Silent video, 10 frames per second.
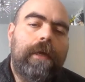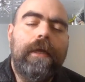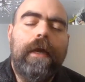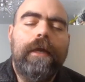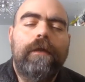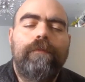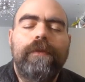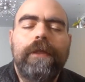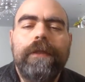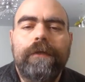I
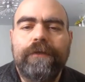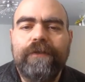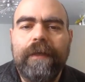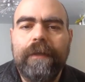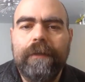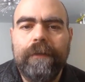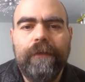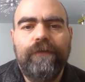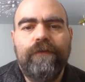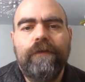completely understand
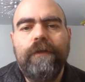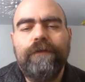is